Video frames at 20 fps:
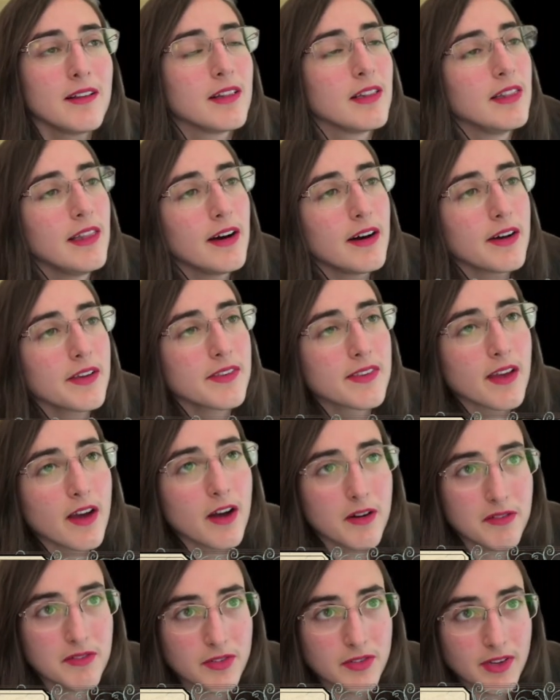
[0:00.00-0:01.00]
last
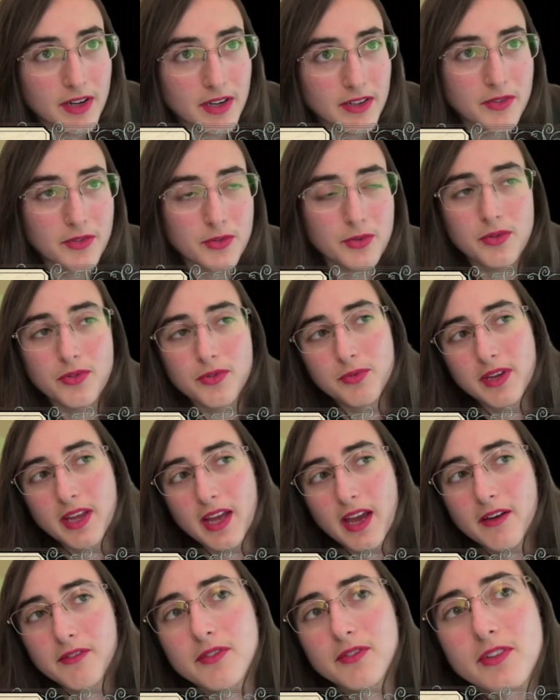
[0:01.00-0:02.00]
of the dinosaurs we
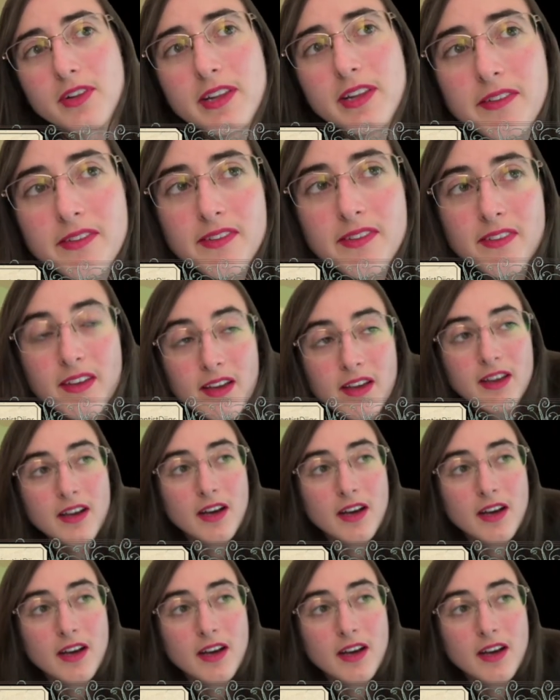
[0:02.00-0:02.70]
have on the list.